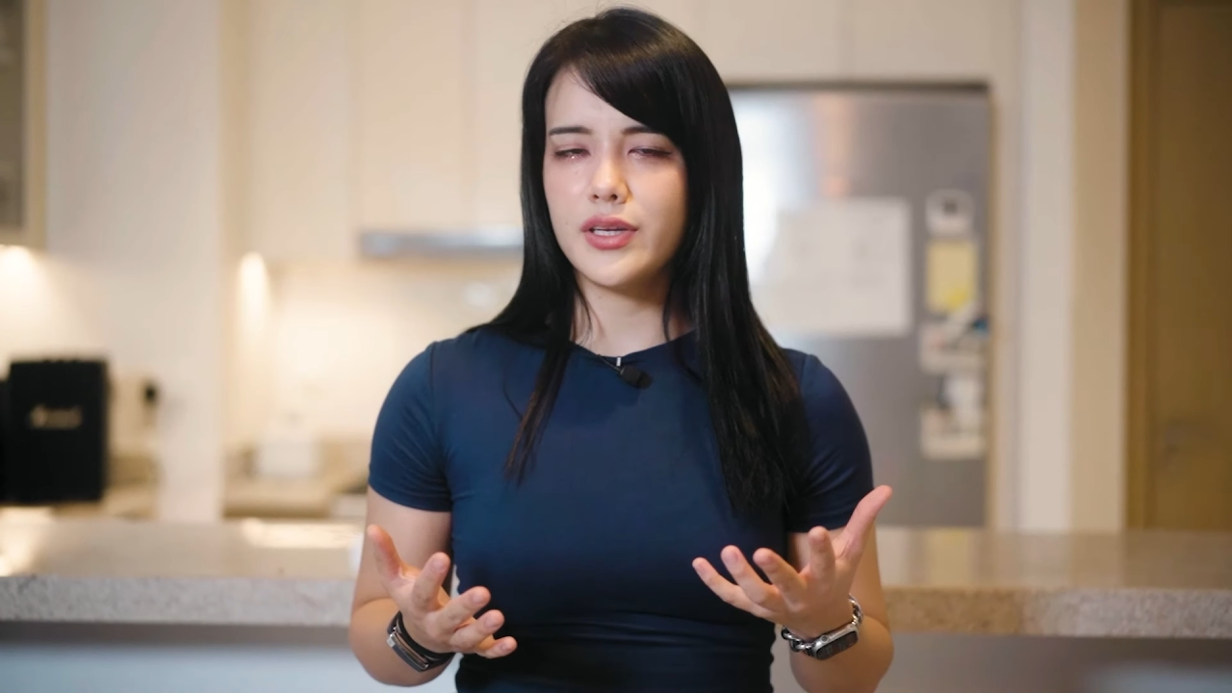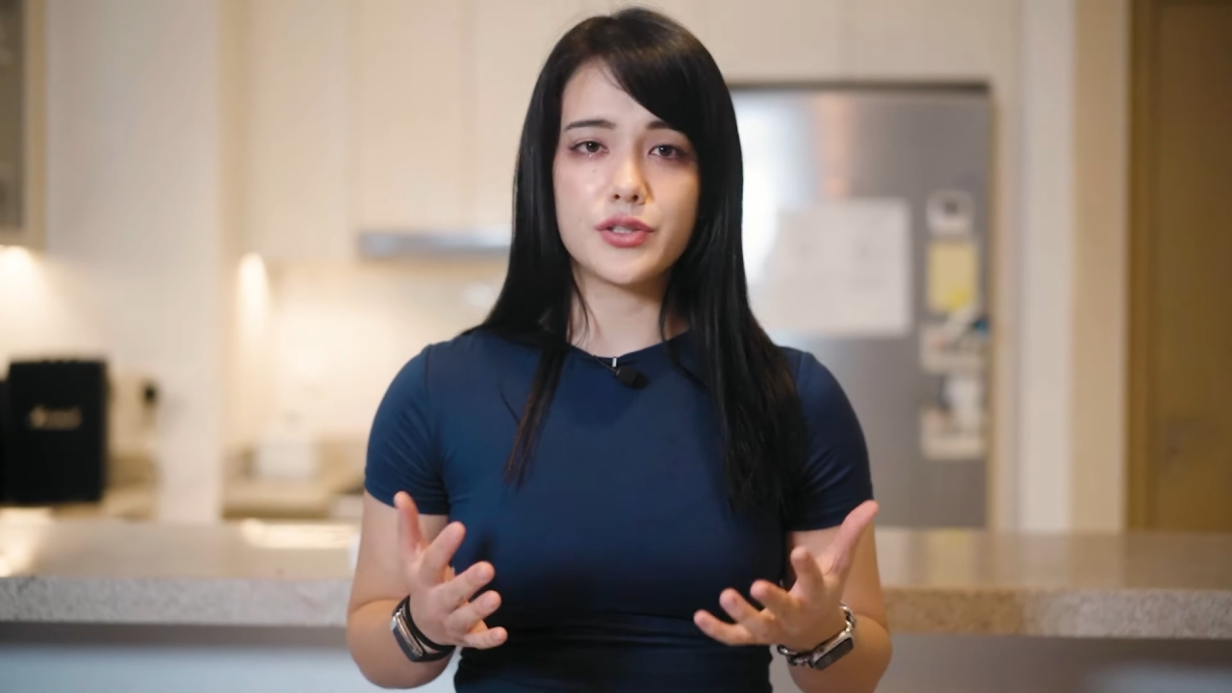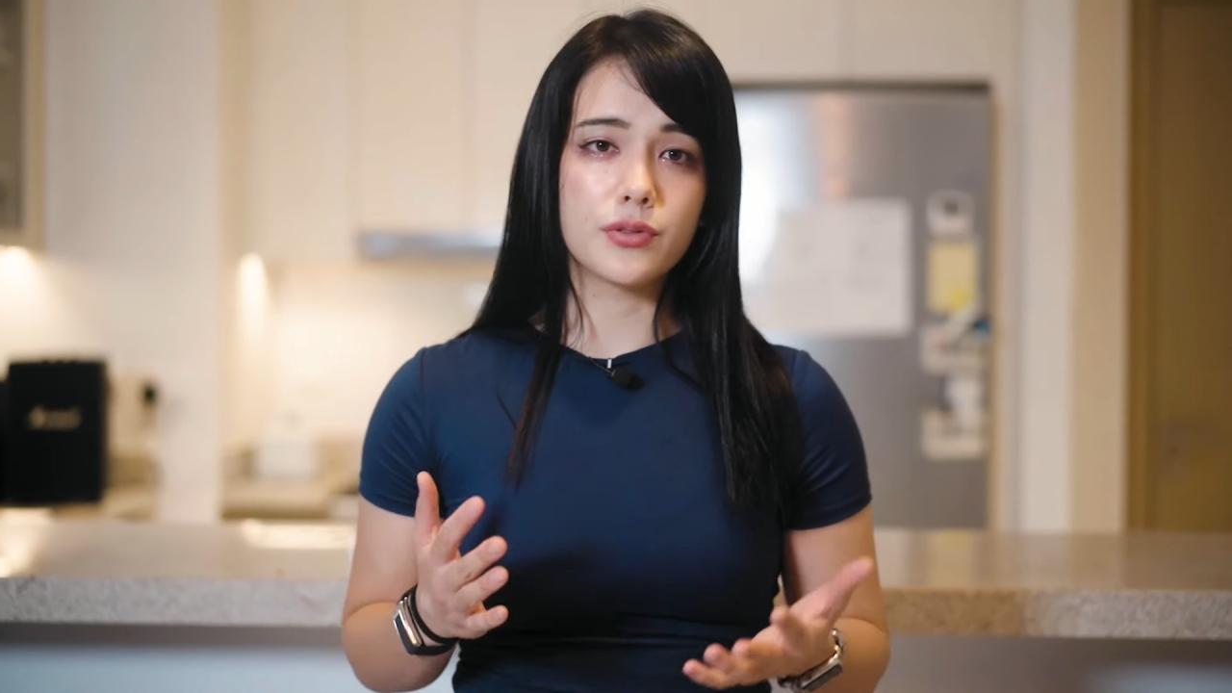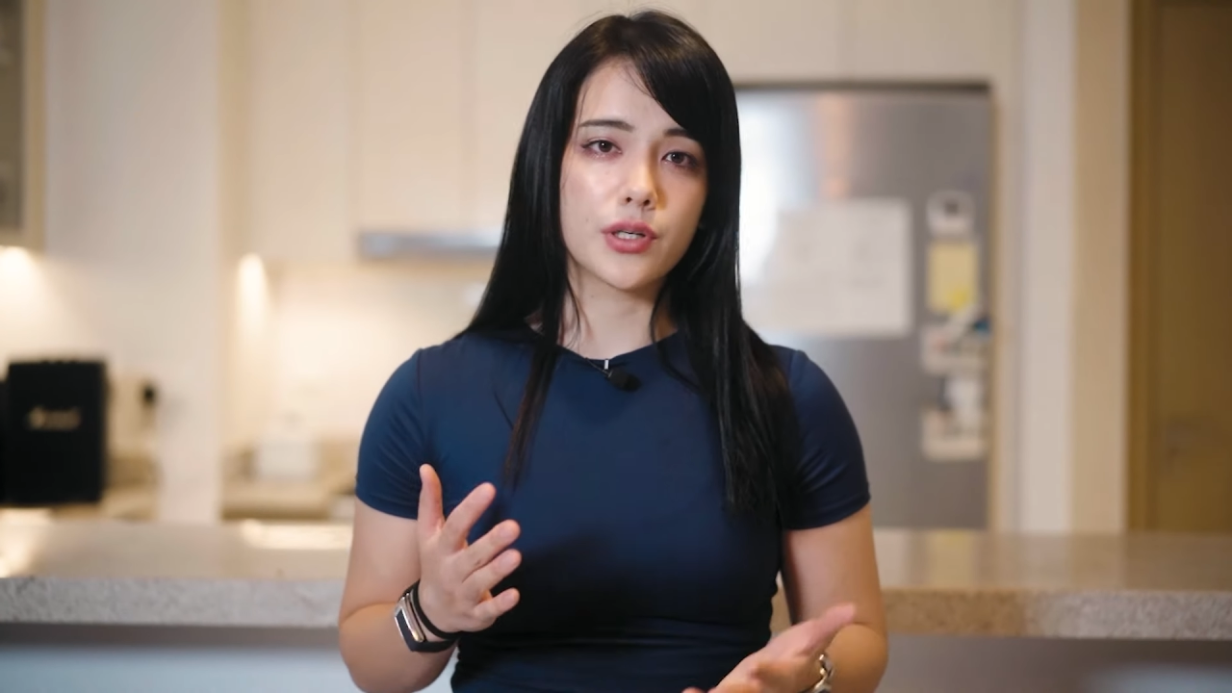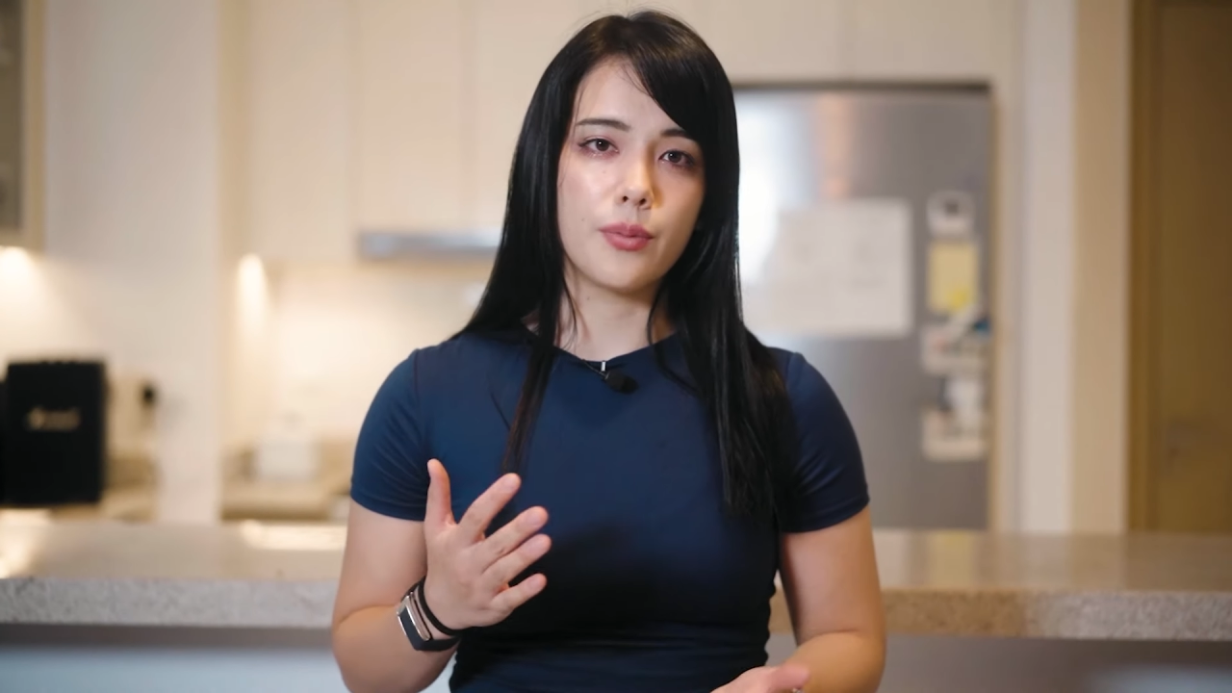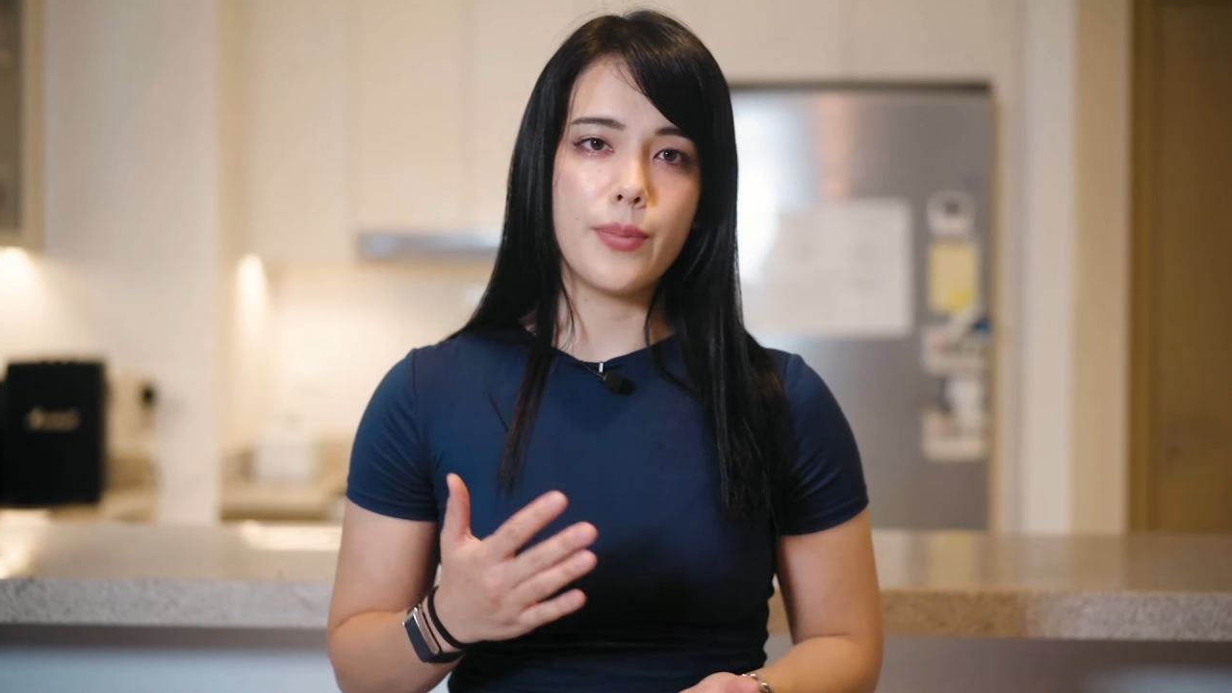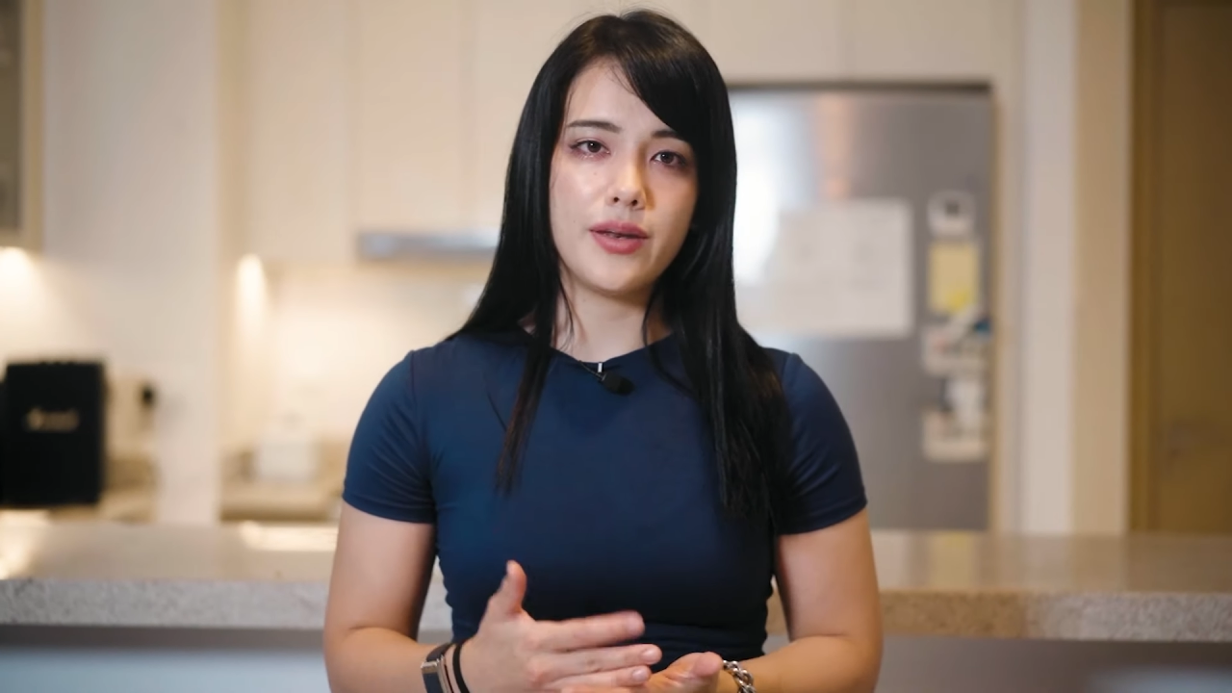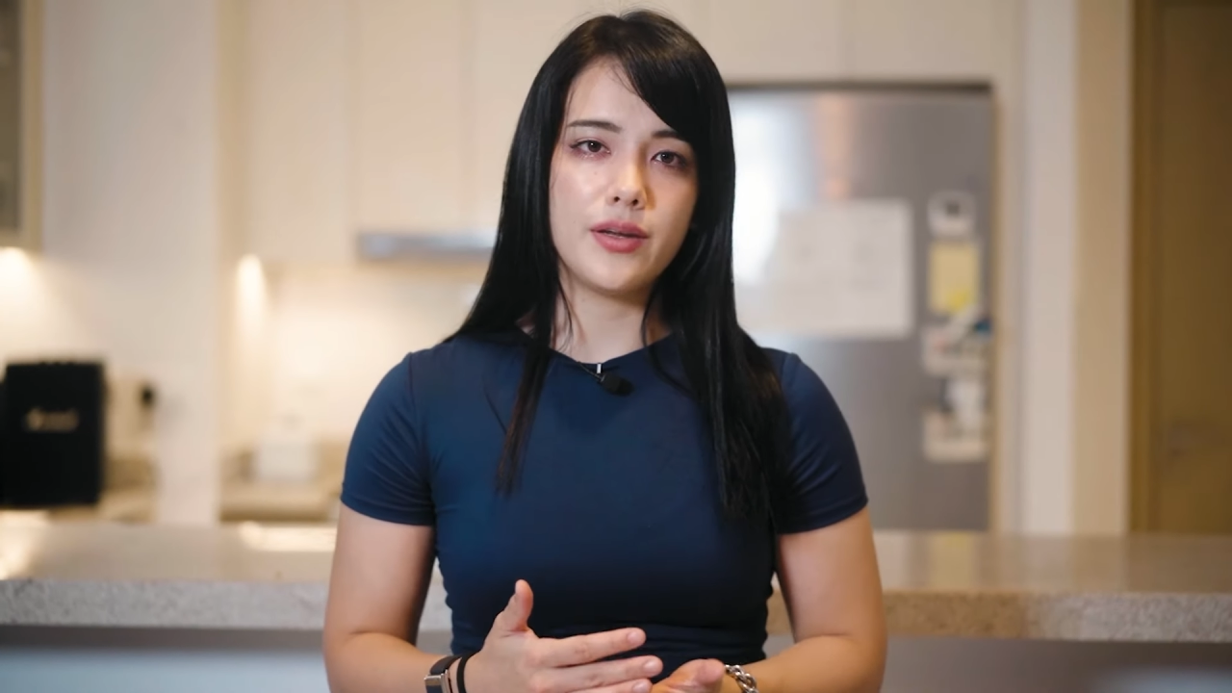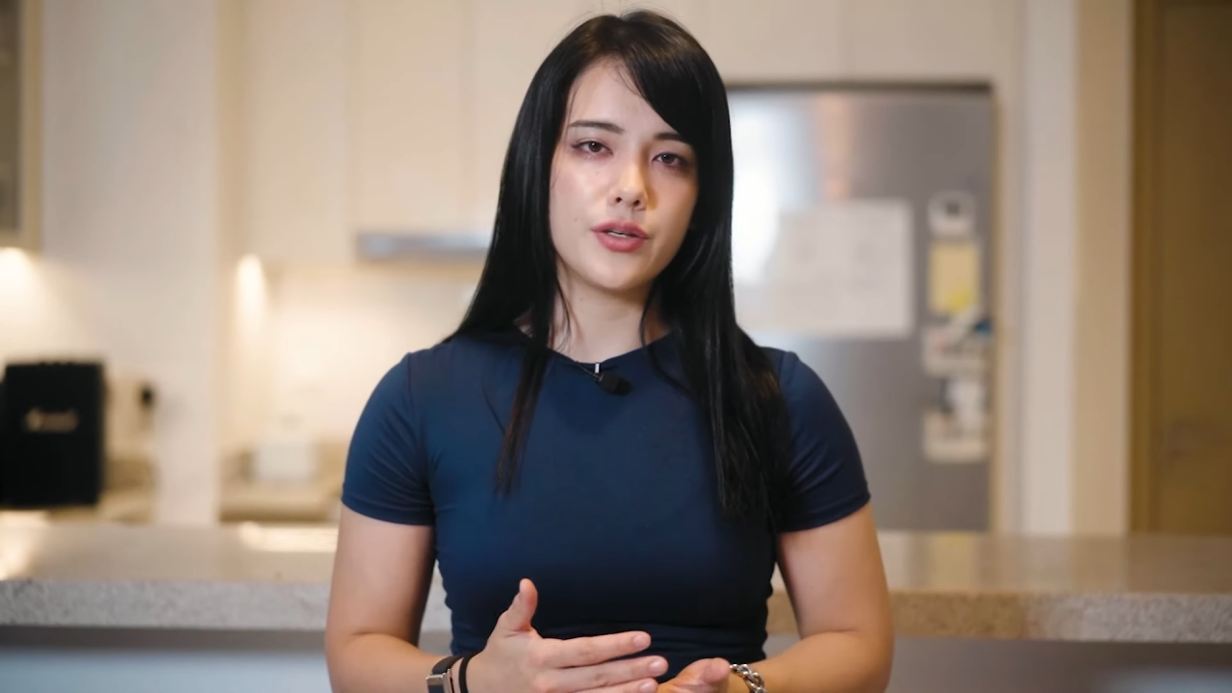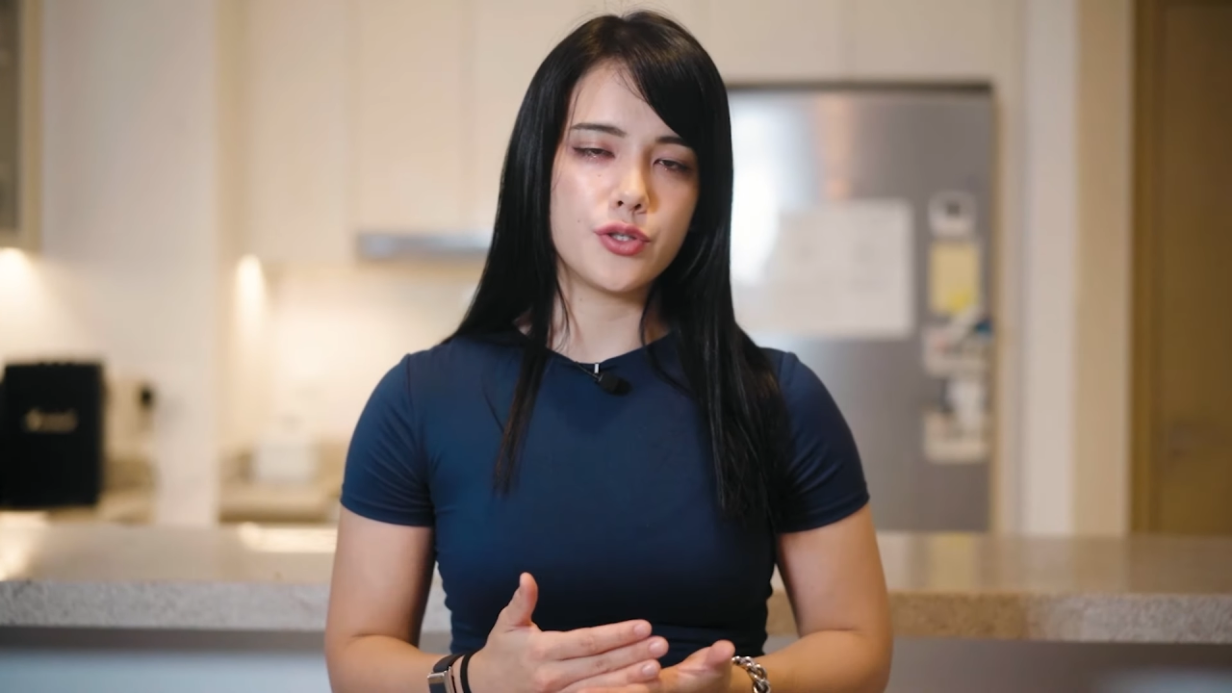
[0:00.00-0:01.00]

it's recommended